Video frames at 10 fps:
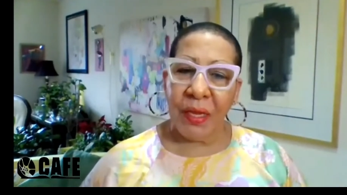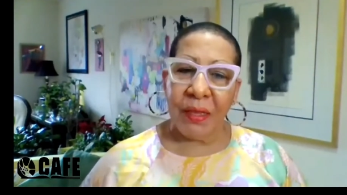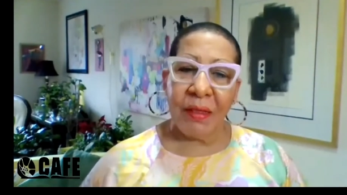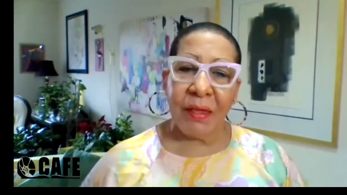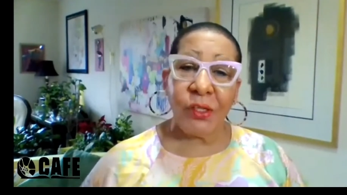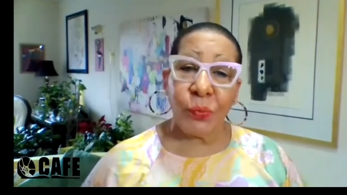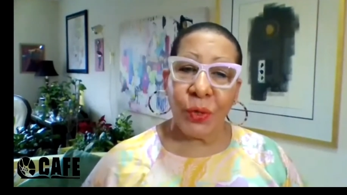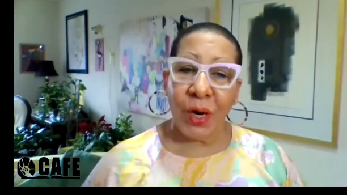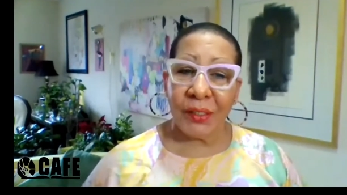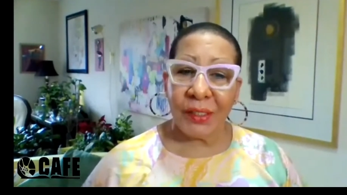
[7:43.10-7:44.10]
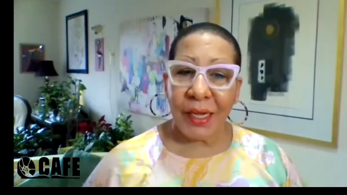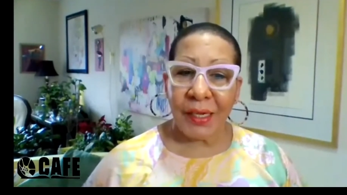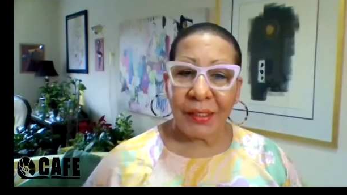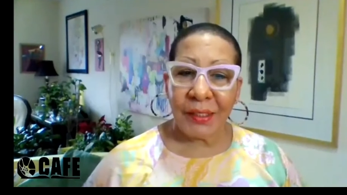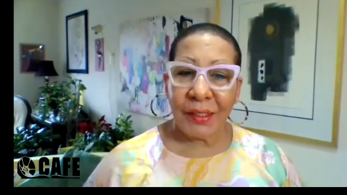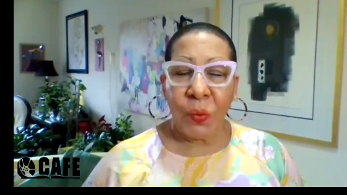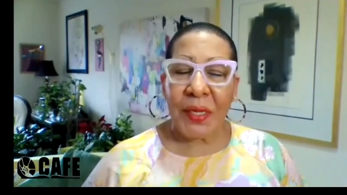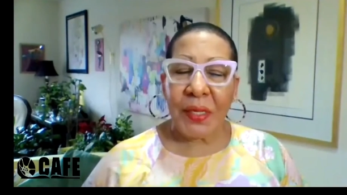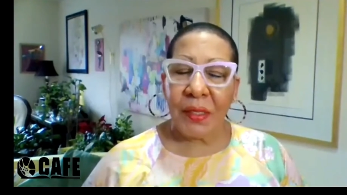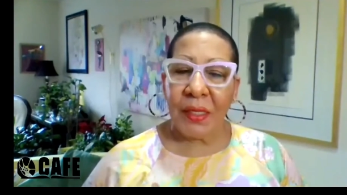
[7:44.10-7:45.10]
in this process
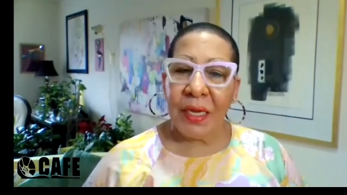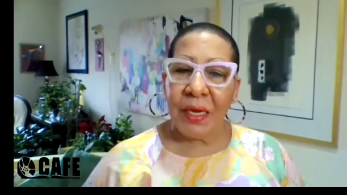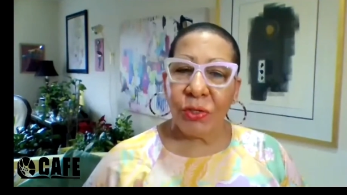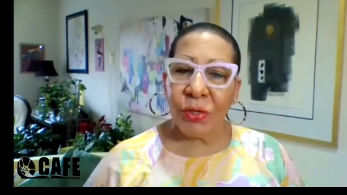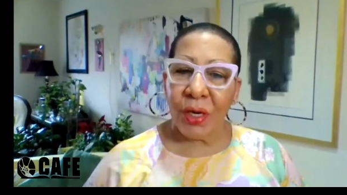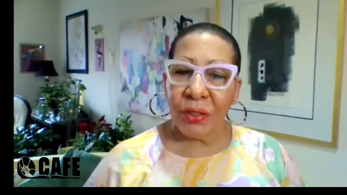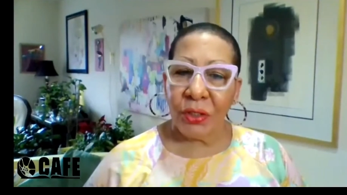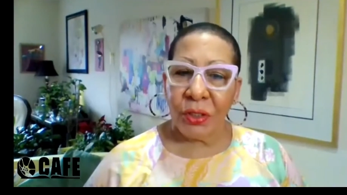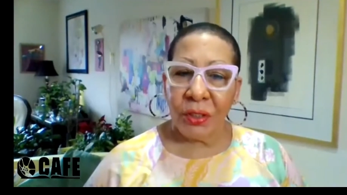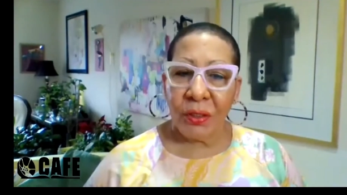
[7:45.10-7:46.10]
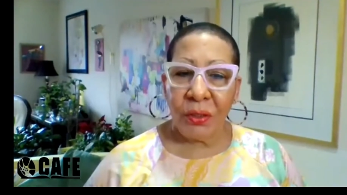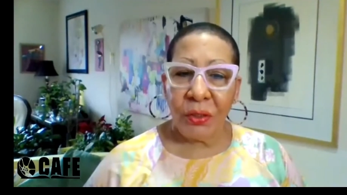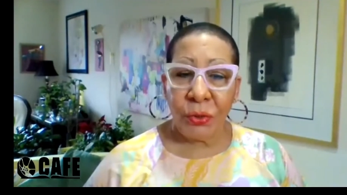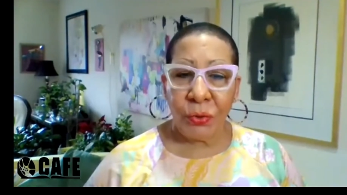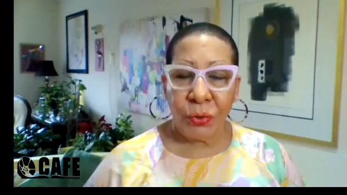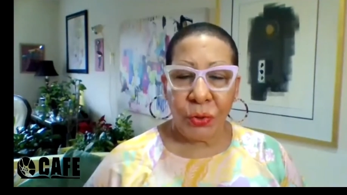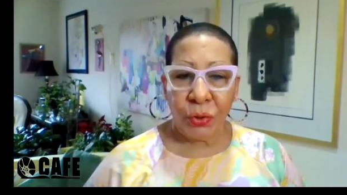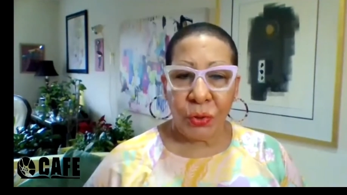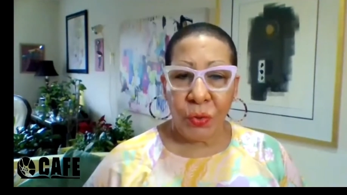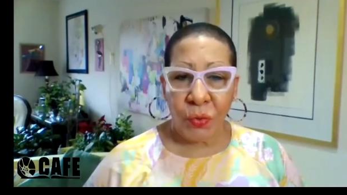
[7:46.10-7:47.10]
with the introduction to
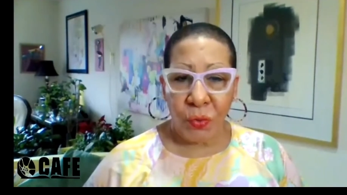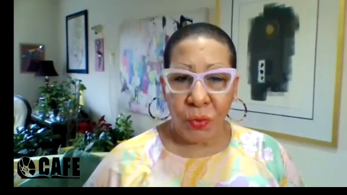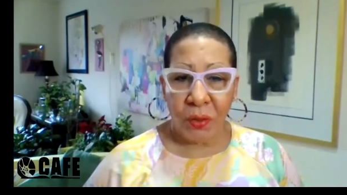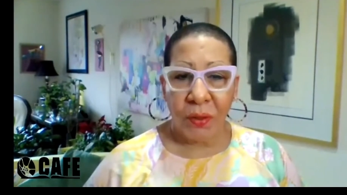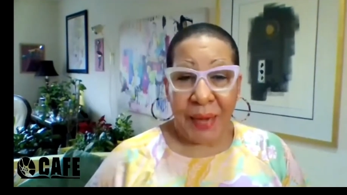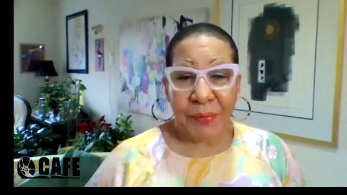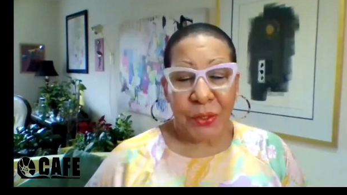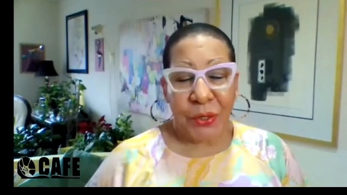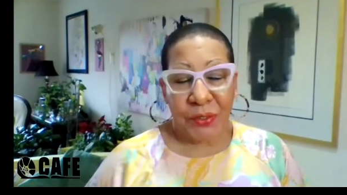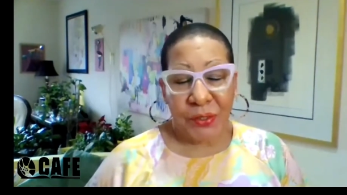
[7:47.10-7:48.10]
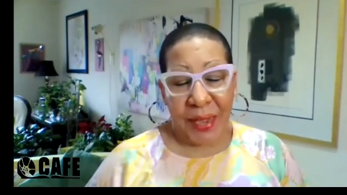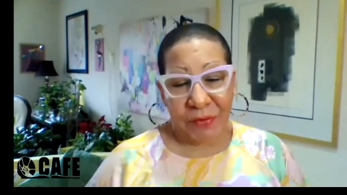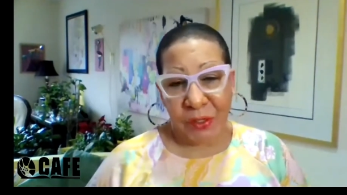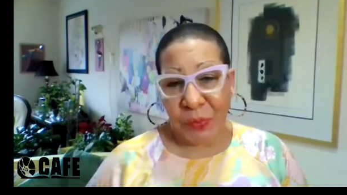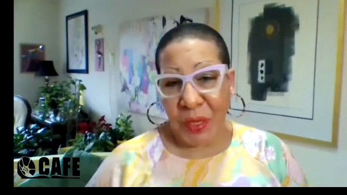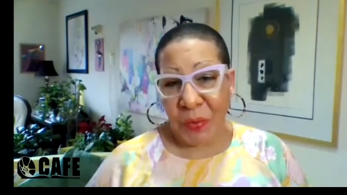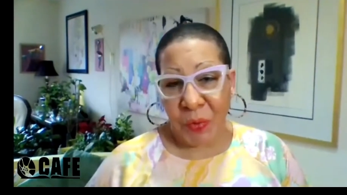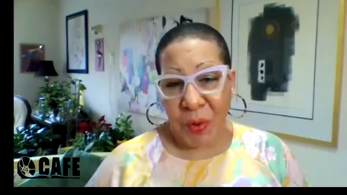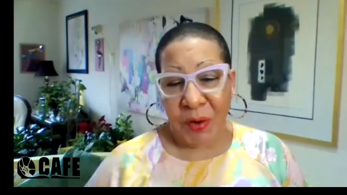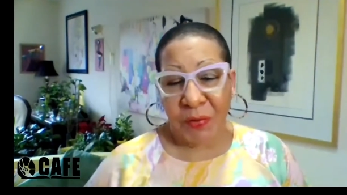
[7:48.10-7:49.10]
school. Perhaps we're going to have to speak
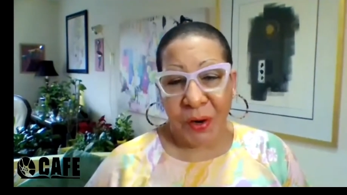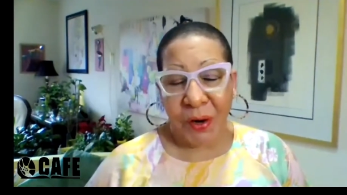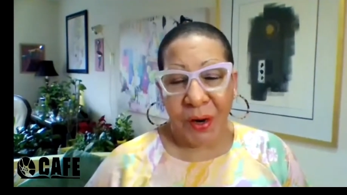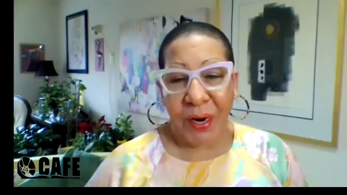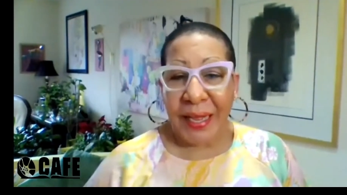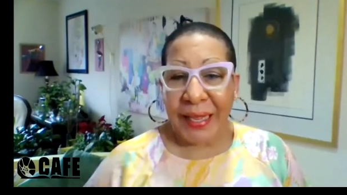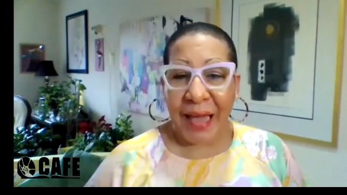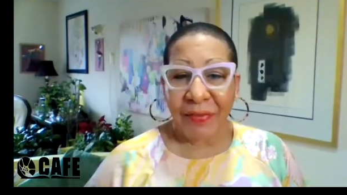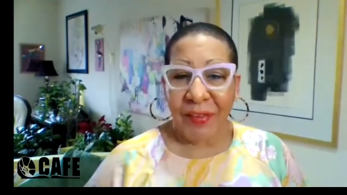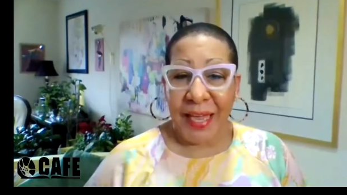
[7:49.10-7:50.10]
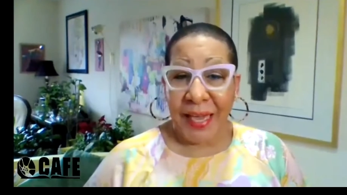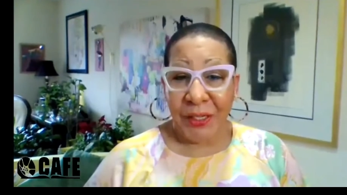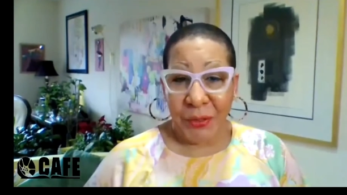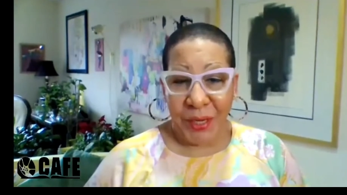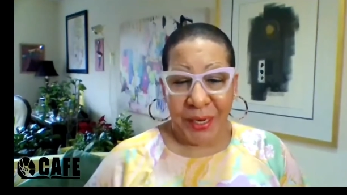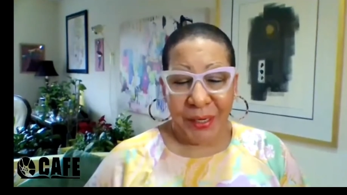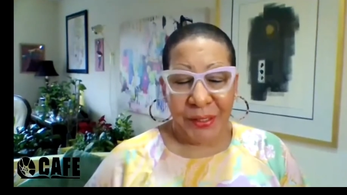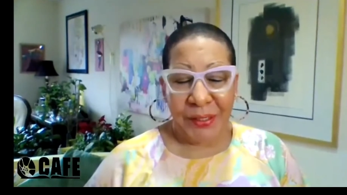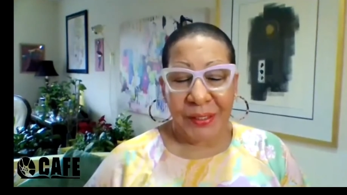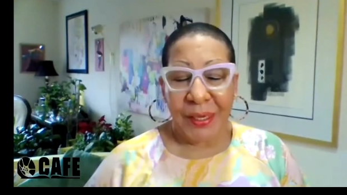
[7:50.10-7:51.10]
with one of our cafe
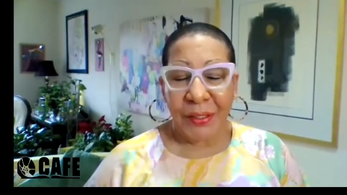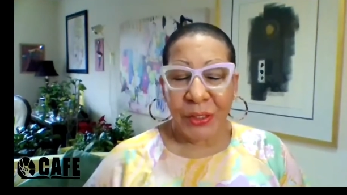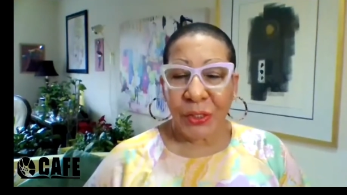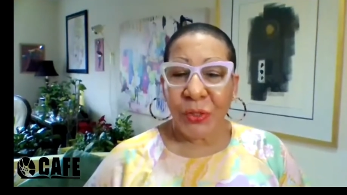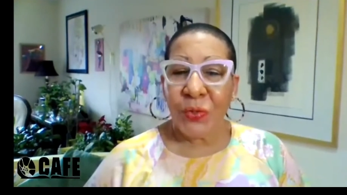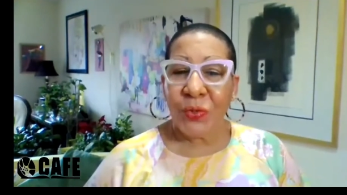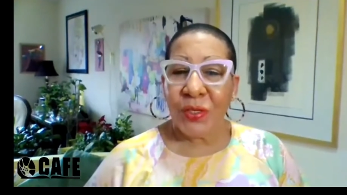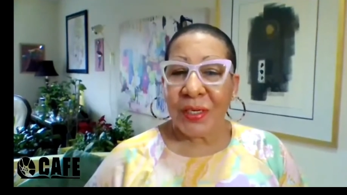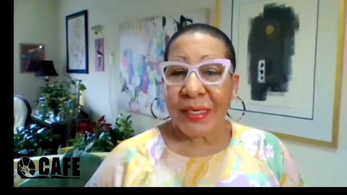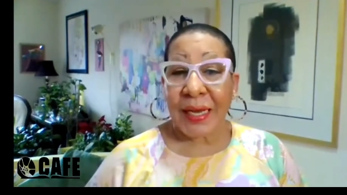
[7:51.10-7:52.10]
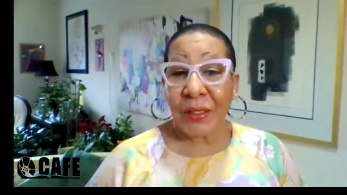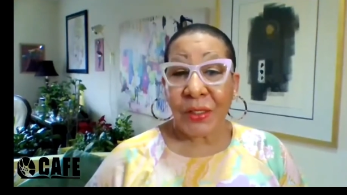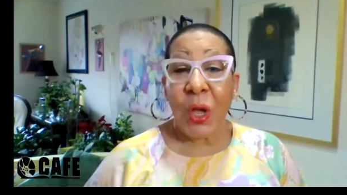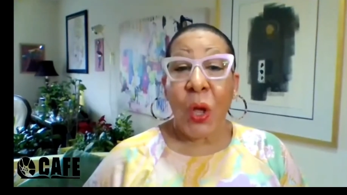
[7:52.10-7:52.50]
educators soon to tell us